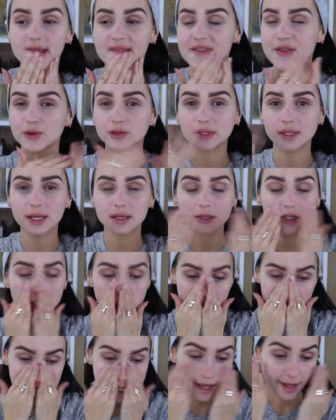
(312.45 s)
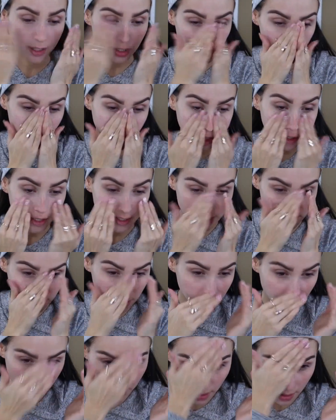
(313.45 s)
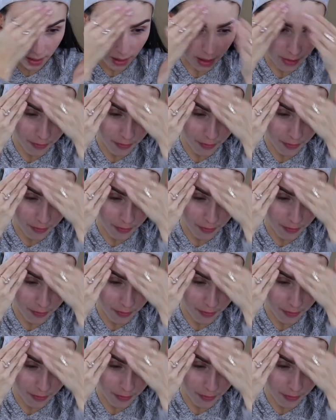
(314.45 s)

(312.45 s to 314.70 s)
those things are just extra, honestly speaking.